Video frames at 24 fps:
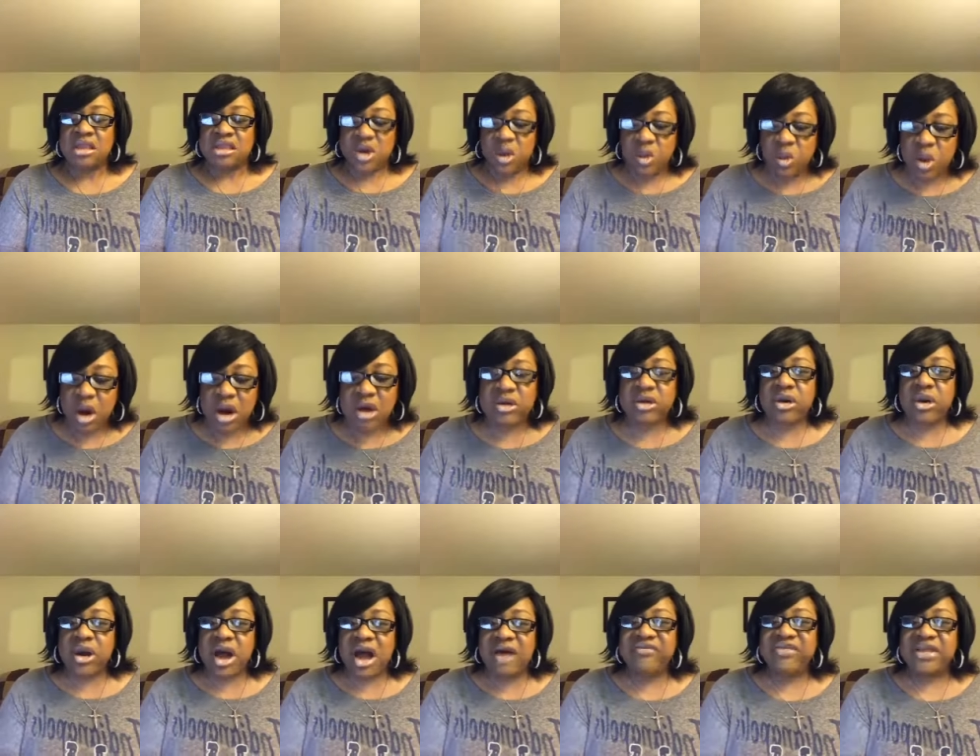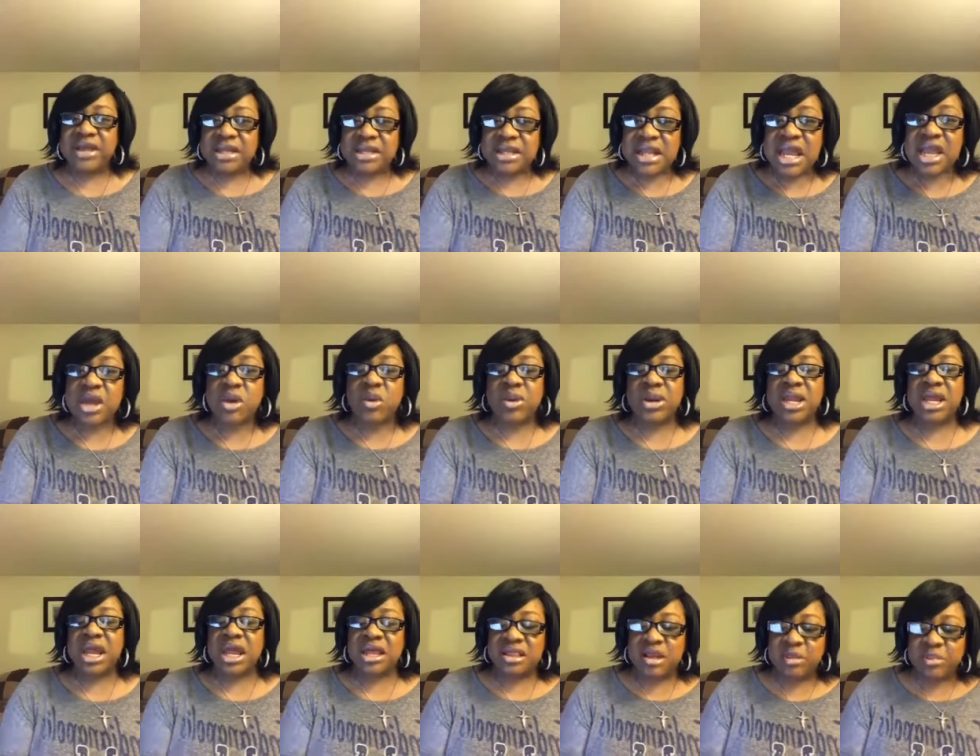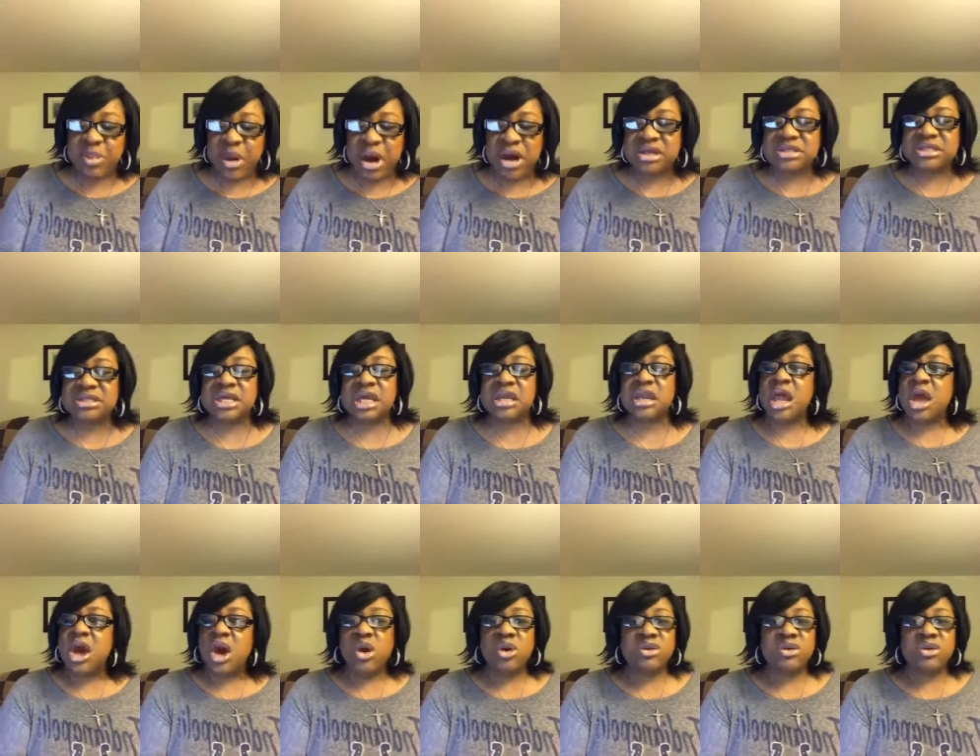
The worker of iniquity and the person